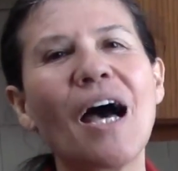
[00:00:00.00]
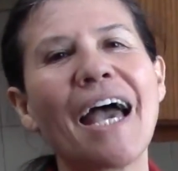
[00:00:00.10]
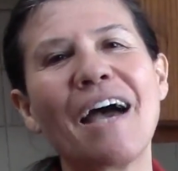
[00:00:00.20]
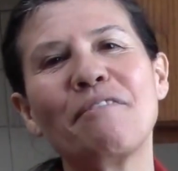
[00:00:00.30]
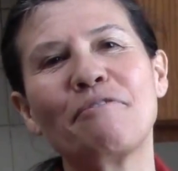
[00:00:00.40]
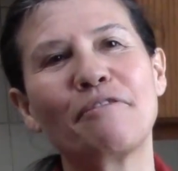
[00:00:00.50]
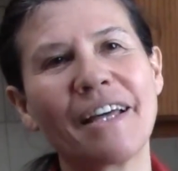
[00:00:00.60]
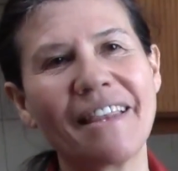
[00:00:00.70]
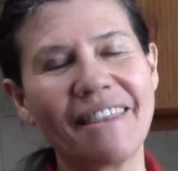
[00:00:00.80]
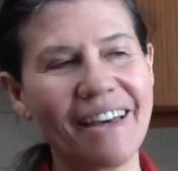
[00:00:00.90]
I have a
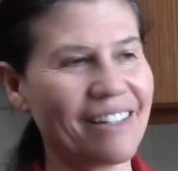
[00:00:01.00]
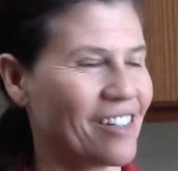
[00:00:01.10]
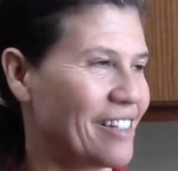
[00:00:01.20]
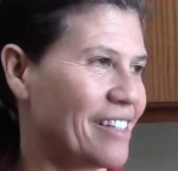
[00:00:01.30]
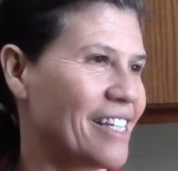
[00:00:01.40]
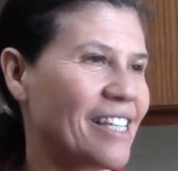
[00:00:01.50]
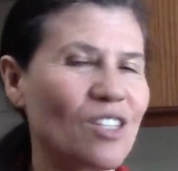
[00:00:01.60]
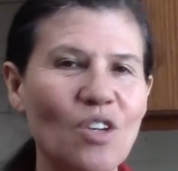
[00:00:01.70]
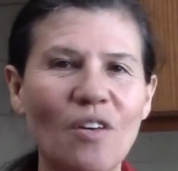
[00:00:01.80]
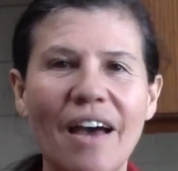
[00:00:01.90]
friend that she says
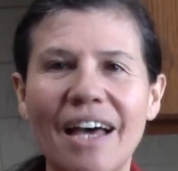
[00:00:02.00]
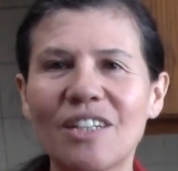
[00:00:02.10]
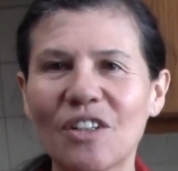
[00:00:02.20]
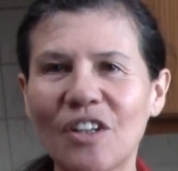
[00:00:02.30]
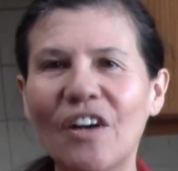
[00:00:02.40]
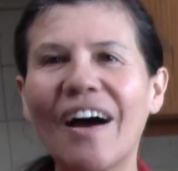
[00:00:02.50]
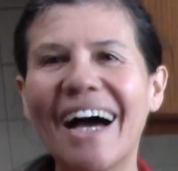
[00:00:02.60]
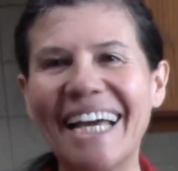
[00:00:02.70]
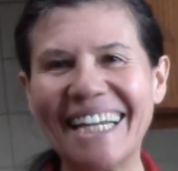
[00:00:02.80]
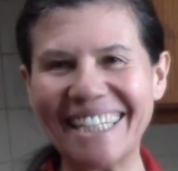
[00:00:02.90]
is your aunt on her
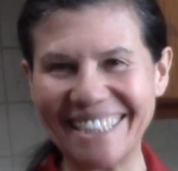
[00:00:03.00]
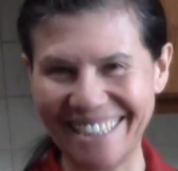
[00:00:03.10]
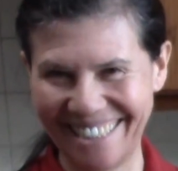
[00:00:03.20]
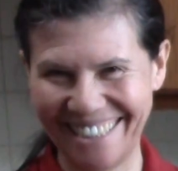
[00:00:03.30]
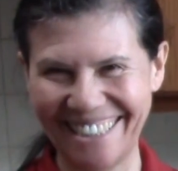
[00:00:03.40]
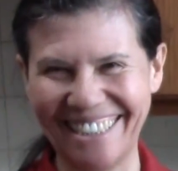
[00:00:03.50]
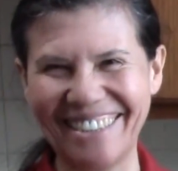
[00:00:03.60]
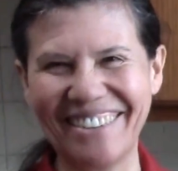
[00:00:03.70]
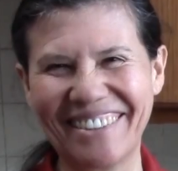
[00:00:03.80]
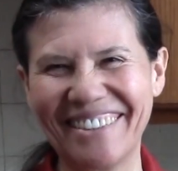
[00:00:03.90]
island,
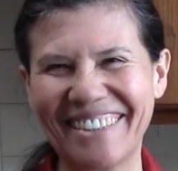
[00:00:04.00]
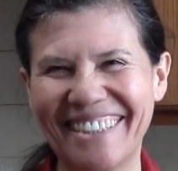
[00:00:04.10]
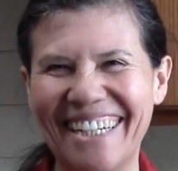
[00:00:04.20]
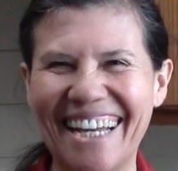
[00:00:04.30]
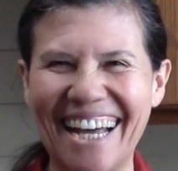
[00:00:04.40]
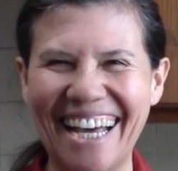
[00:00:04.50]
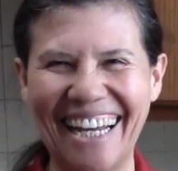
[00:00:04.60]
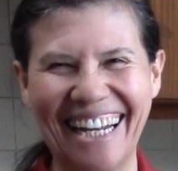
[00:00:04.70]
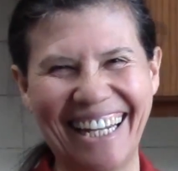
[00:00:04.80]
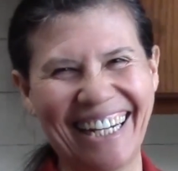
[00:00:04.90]
her coconut
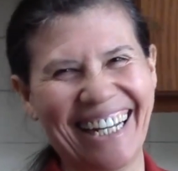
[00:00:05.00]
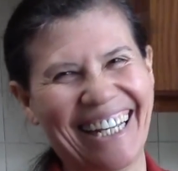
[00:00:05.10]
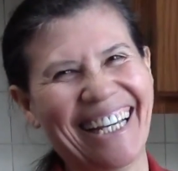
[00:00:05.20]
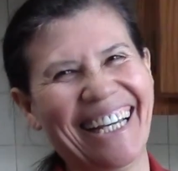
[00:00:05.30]
island.